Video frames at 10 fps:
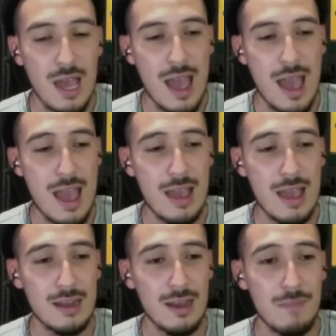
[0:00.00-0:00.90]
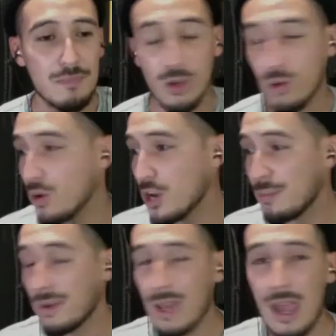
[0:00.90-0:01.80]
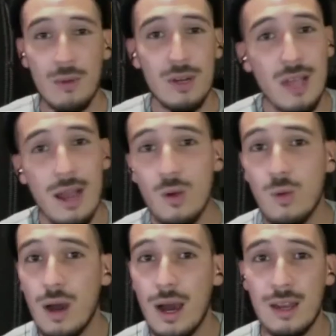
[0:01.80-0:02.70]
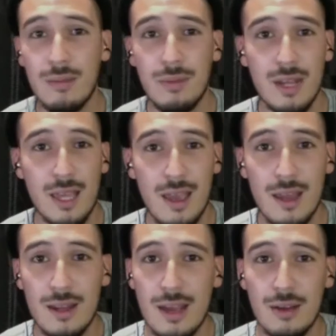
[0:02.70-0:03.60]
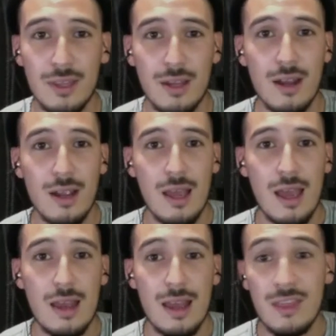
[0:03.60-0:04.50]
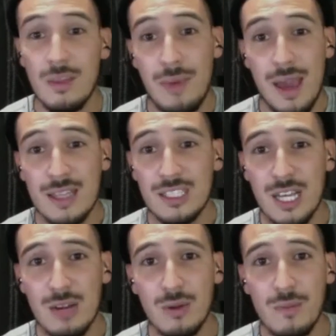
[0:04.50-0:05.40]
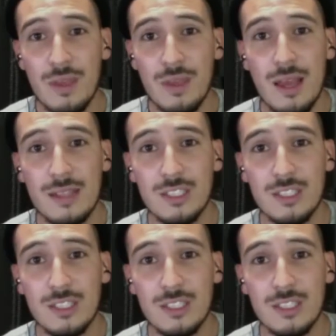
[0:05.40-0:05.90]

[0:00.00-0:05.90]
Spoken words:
And growing up in Hayward, you got quite a bit of candy out there, and in the Bay in general. And so